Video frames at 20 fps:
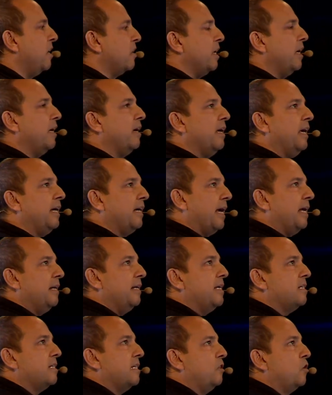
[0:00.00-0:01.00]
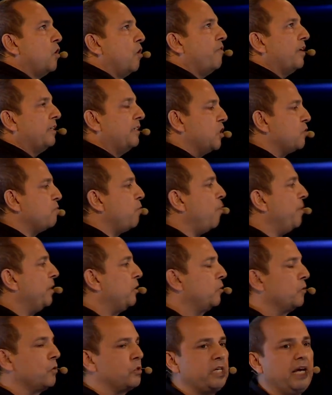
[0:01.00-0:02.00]
again, it's enough at this moment
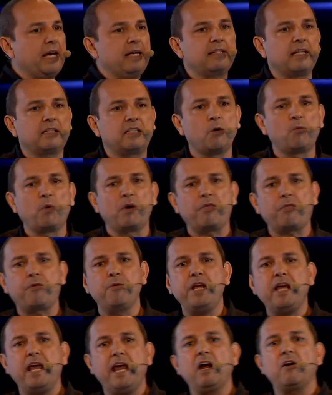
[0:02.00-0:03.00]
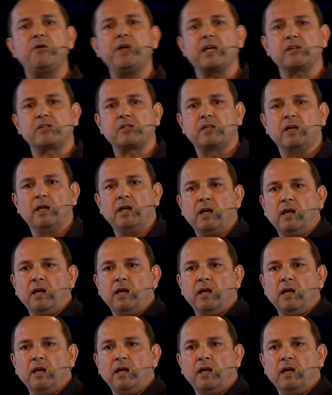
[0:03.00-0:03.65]
to say that there were three areas